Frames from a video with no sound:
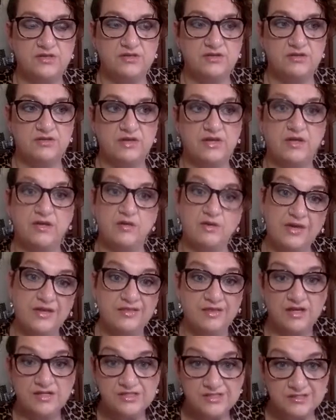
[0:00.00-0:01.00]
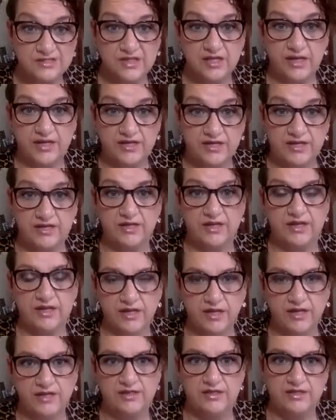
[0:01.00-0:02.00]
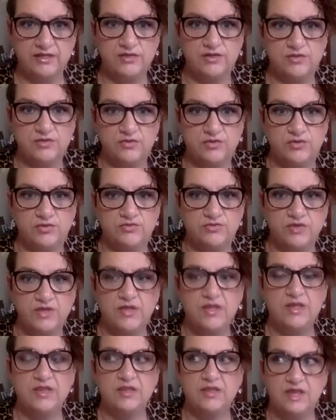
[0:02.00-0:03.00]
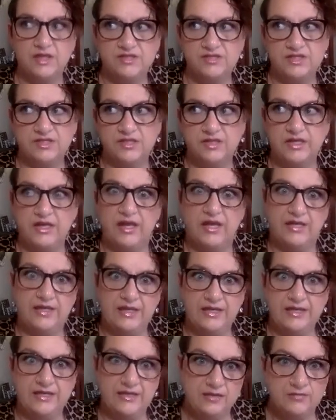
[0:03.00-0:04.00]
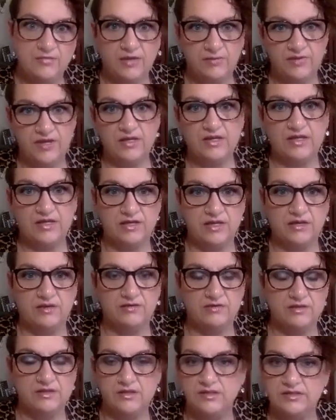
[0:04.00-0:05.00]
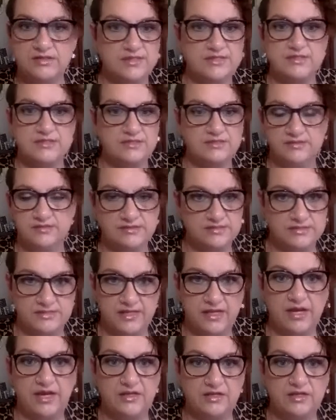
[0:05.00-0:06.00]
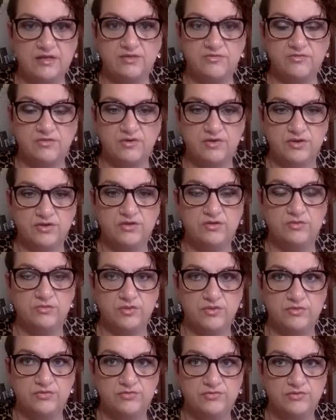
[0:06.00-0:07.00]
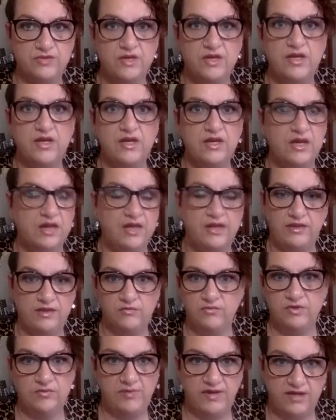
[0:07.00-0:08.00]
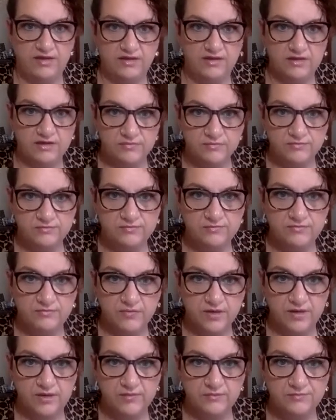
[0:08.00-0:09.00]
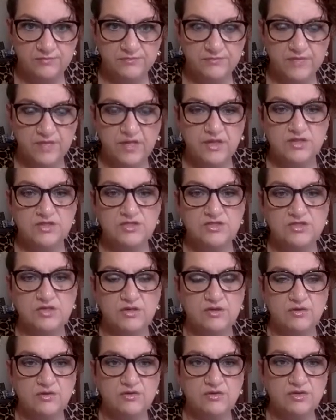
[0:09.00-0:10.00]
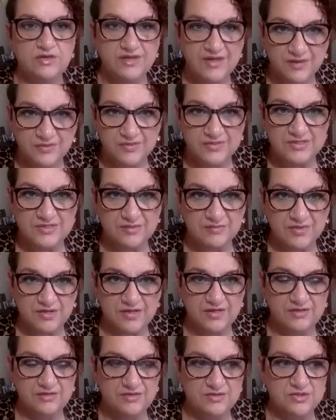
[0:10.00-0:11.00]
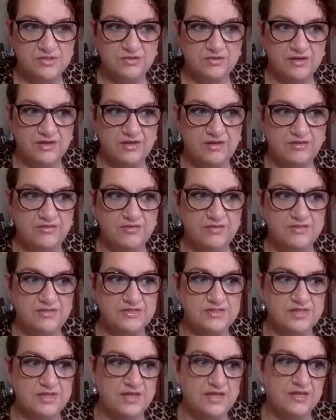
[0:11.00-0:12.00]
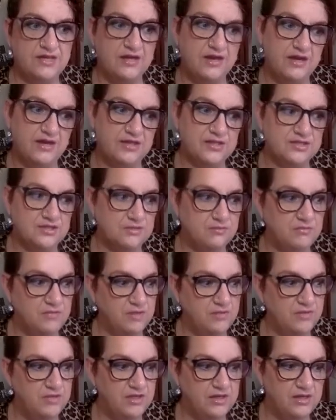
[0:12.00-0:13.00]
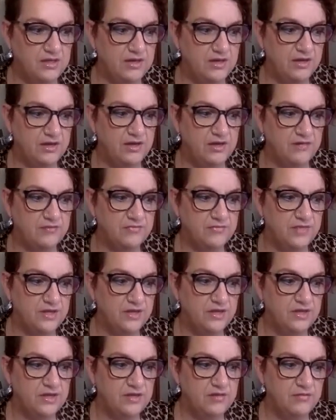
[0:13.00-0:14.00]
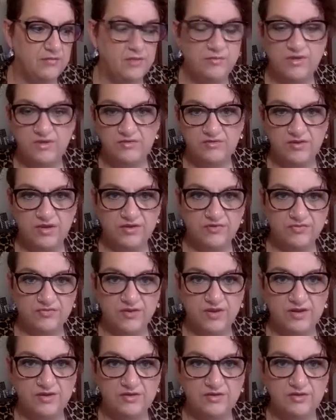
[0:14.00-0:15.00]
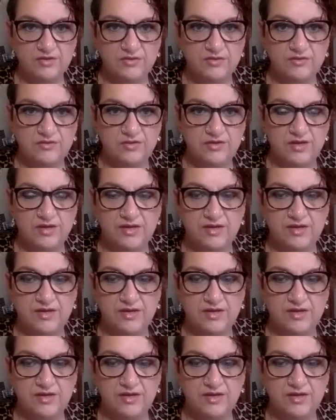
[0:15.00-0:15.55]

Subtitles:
and you're like, okay, logically, I get it. I need a new roof. Logically, I get it. My bank account doesn't say I can afford a new roof. And then we panic, right? So get with somebody who's creative and say, gosh, maybe you've got a friend who